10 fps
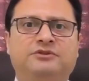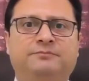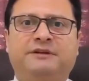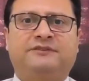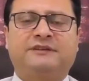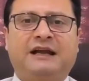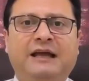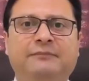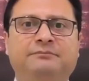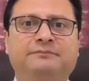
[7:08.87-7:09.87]

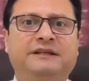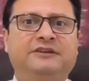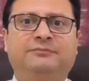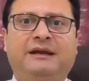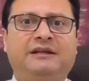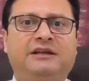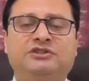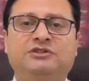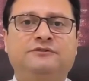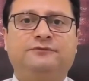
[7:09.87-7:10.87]
prescribe these
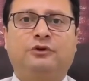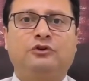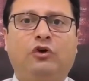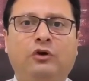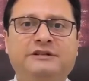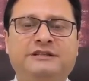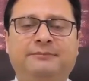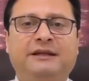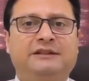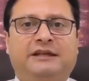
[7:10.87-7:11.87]
medications for long
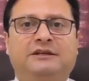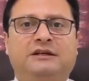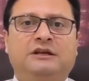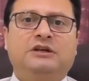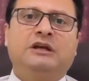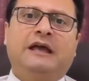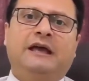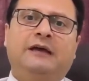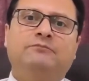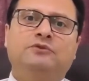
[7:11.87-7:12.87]
term and then
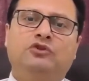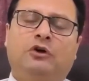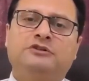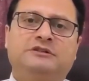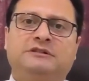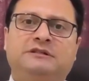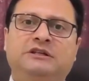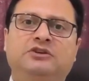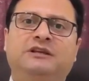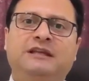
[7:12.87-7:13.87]
not
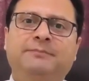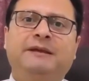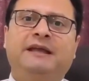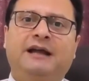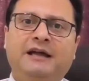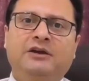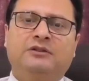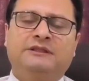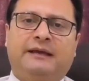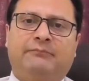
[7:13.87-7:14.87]
keeping an eye
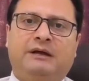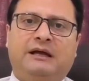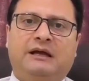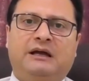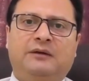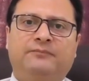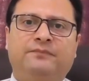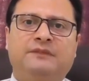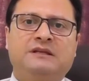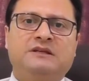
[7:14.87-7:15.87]
on them.
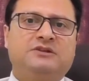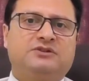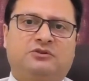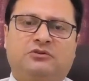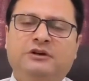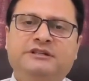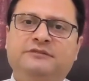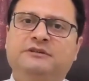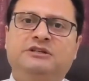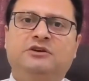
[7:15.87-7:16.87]
So
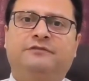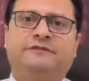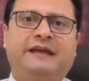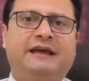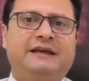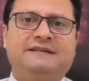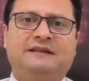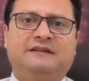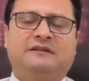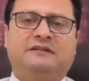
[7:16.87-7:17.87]
continuity of care is
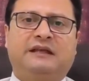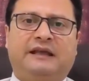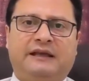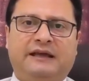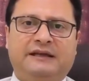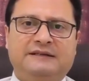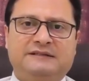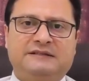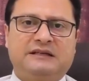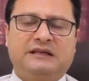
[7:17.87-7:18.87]
another thing,
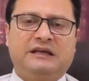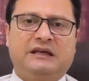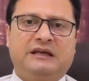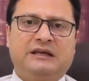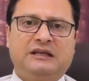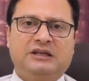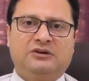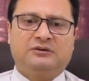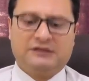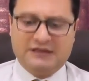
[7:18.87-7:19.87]
and
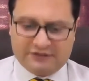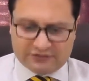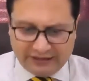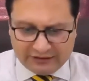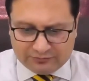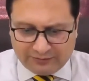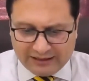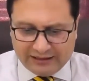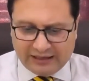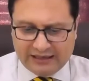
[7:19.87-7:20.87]
so that's
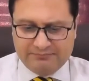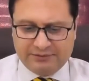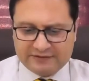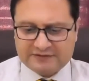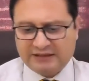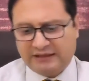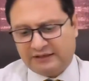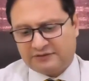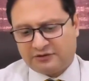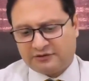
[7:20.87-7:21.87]
why I
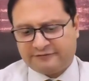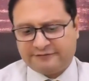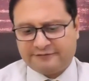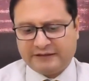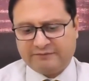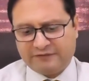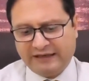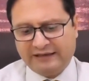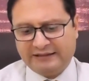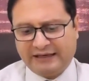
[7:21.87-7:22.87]
personally sort of
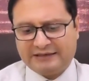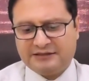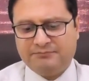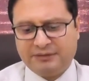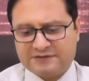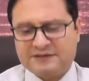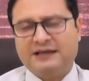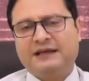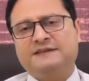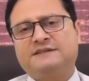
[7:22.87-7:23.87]
think that the
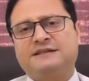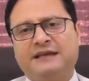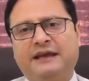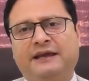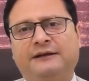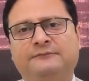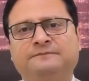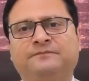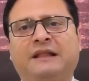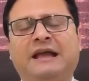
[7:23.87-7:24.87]
personalized care
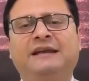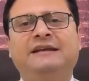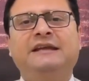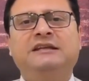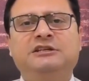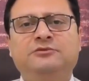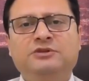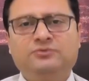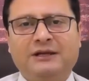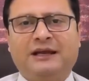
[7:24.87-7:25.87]
and
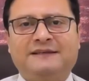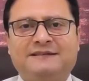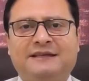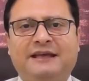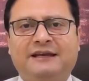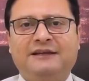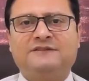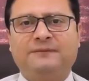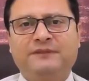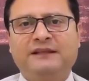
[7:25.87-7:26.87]
individualized care is
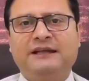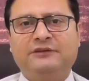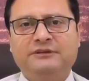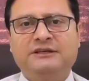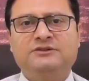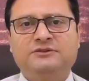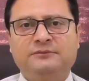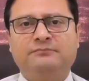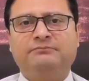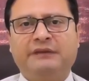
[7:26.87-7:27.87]
something that we need
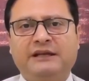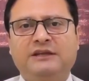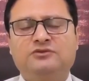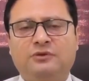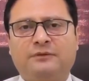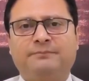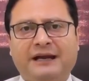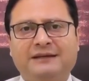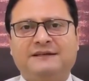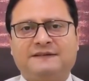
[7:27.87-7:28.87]
to bring into our
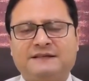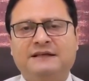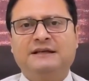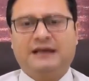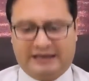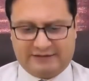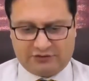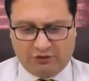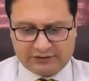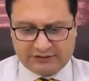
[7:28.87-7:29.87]
practice as
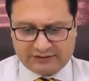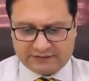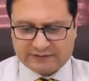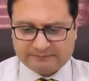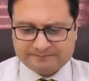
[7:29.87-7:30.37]
doctors.